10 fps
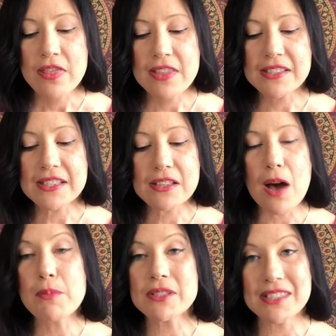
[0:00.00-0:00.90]
this is
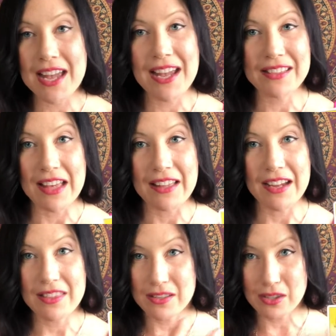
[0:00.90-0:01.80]
almost saying that
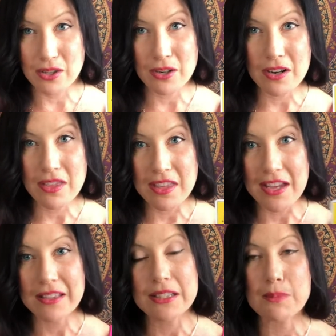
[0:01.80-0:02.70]
like this third
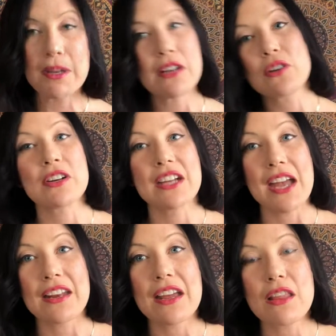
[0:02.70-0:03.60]
thing that's being
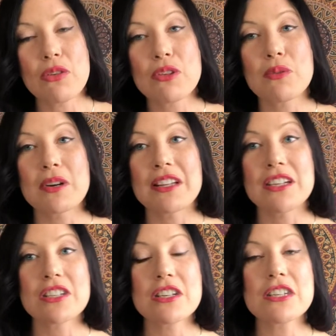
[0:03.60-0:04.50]
created through the
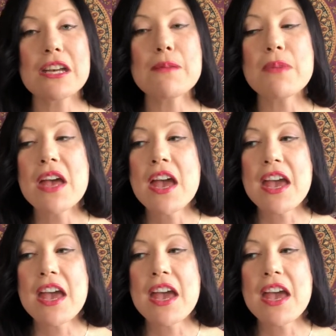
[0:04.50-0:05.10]
relationship